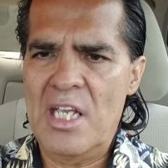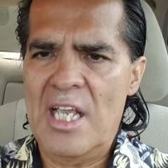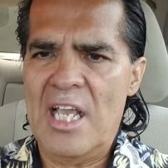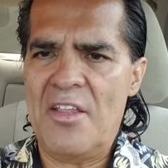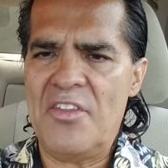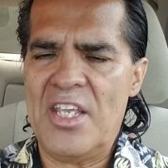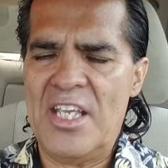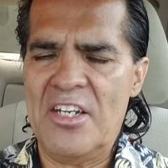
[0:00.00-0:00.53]

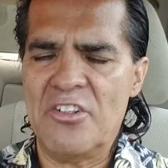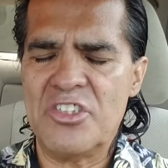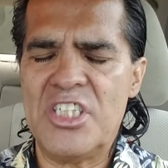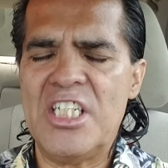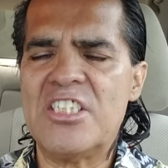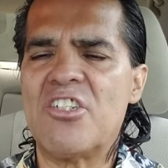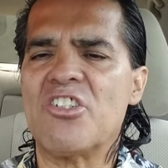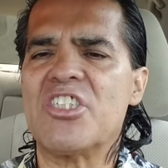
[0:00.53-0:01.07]
and the
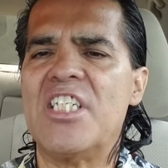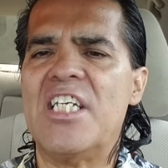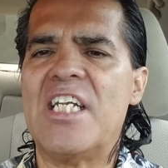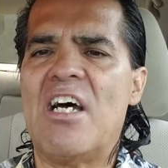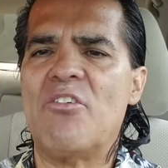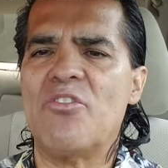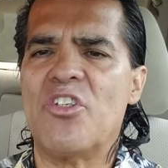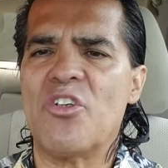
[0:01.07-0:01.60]
energies are sent out
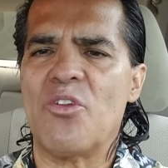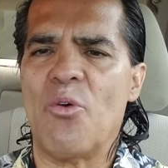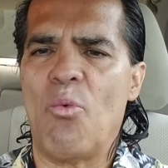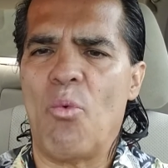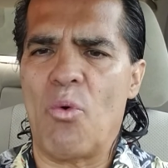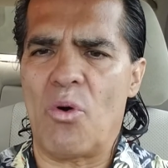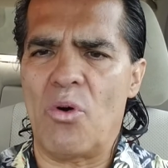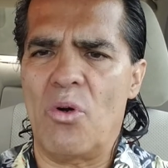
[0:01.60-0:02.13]
into the
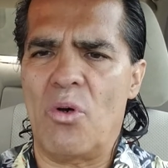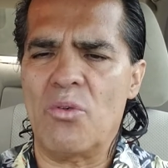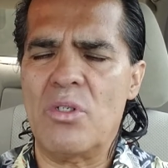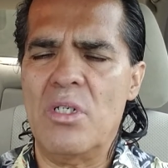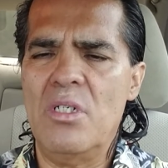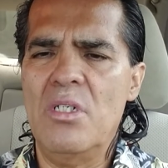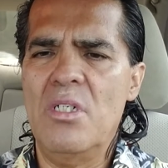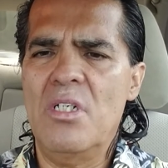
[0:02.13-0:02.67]
world
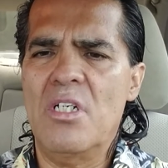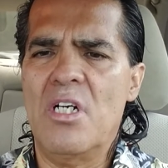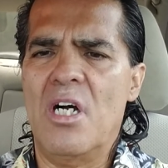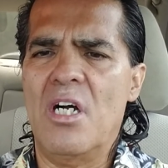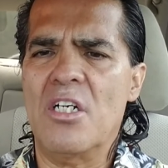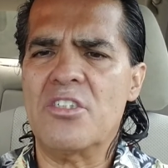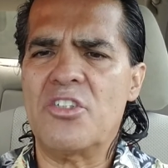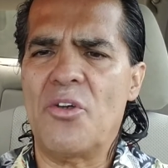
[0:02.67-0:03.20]

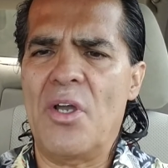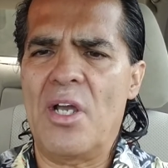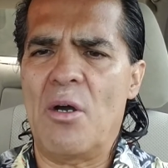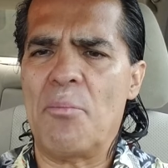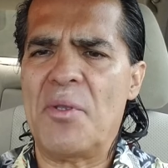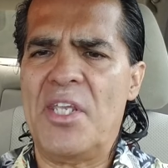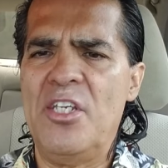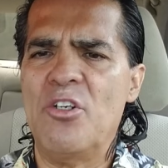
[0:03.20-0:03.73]
to
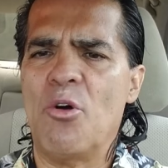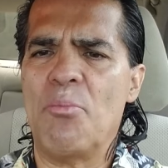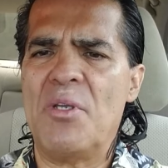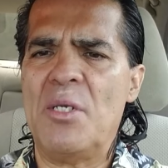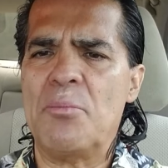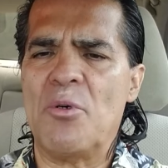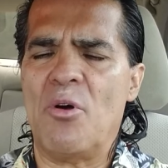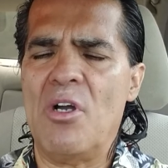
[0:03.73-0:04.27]
help heal
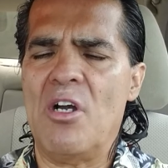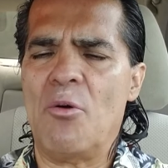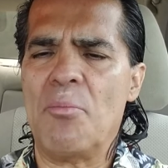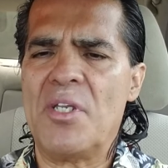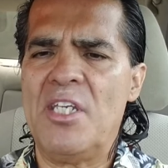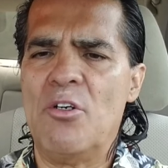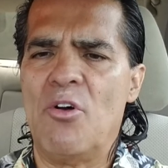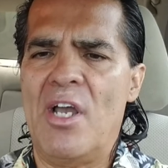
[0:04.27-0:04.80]
people, help
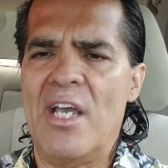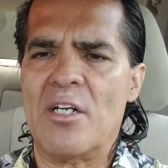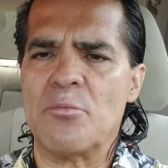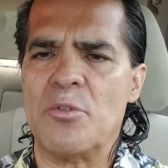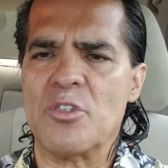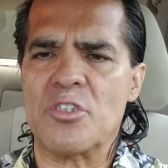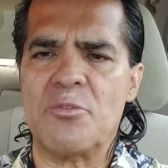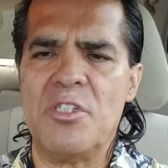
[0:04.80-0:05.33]
heal
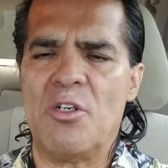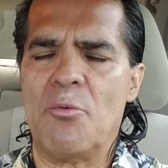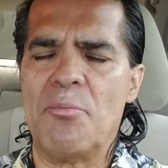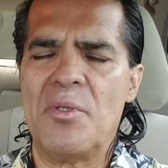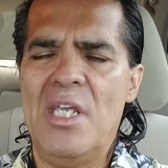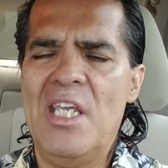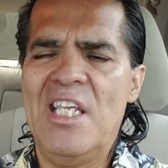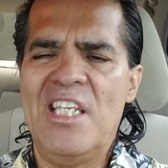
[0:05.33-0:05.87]
animals, help
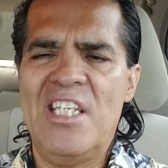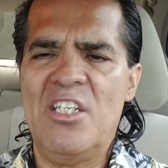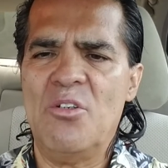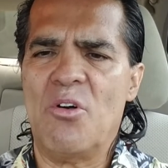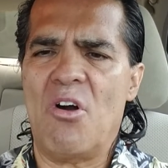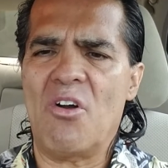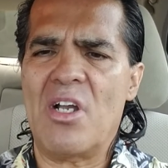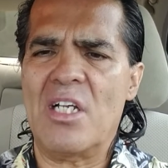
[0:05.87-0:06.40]
heal
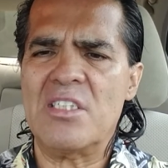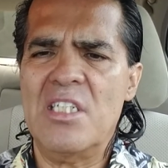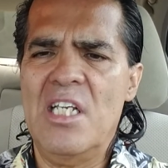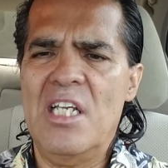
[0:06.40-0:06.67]
all kinds.